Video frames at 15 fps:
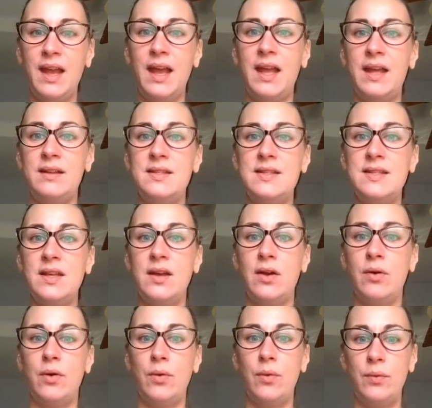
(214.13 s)
And
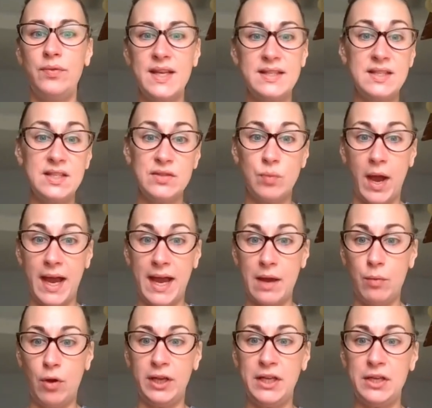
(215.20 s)
so this is why I
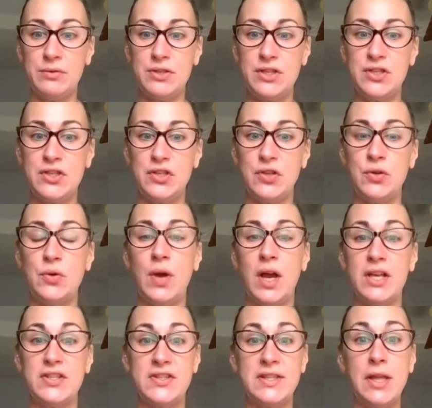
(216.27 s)
want you to do
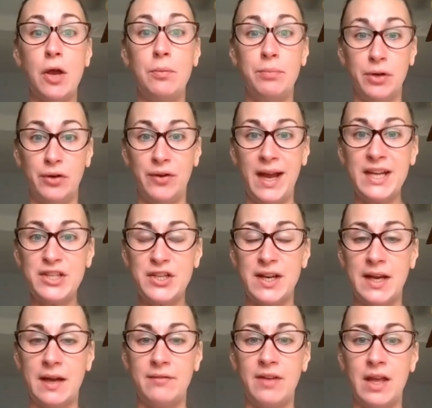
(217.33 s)
a slow
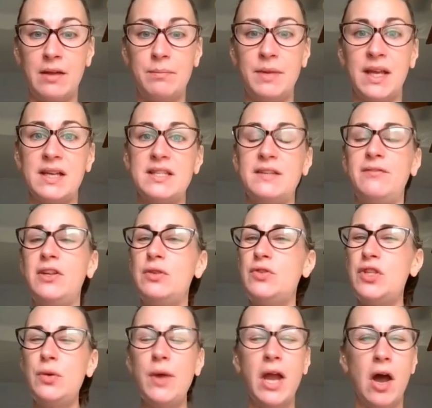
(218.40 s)
progression of it, because if you
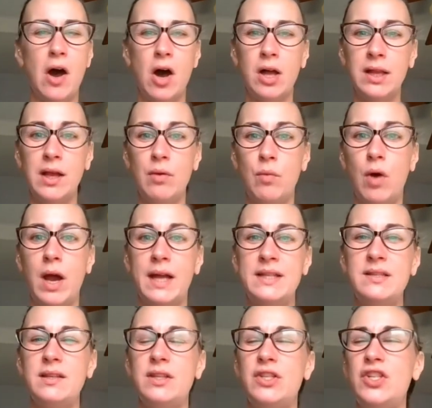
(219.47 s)
do it all at
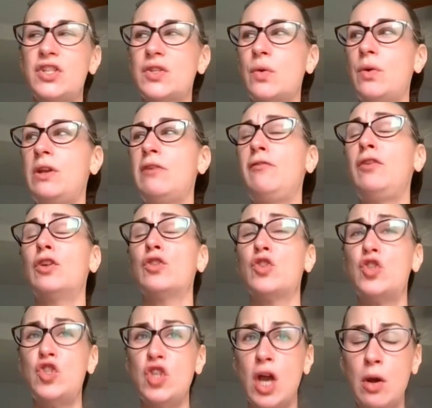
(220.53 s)
once, it's just going to feel
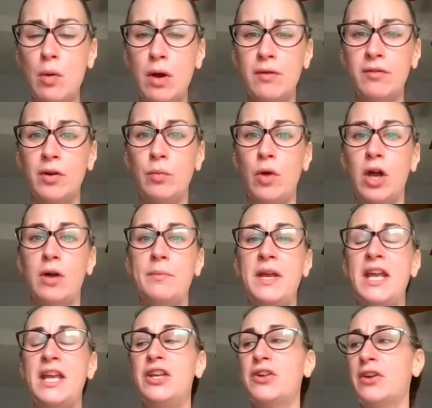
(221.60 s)
so
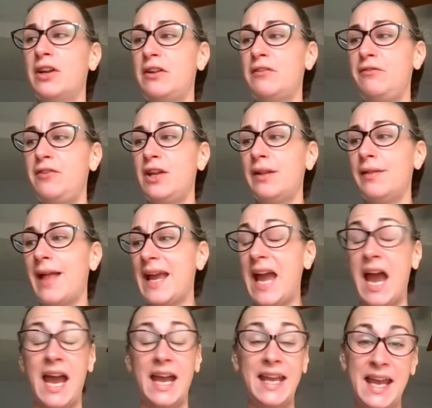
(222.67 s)
overwhelming. You're going to feel like,
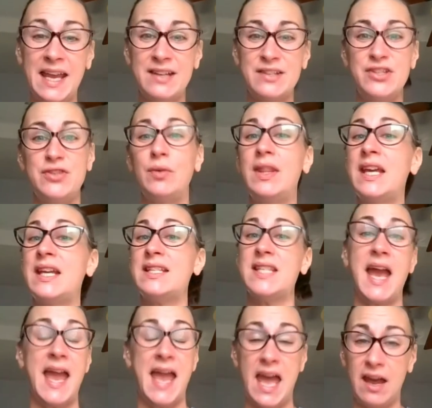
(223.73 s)
I can't do this.
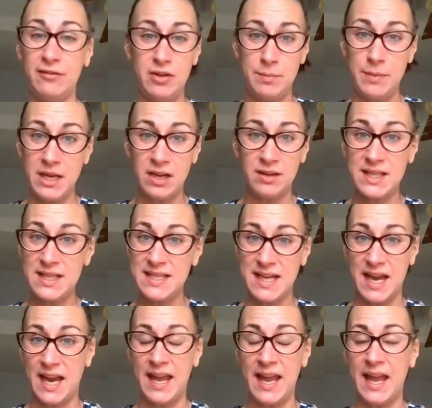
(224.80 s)
I have to be on a
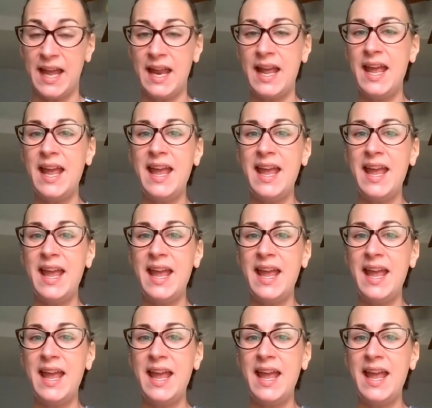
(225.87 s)
diet.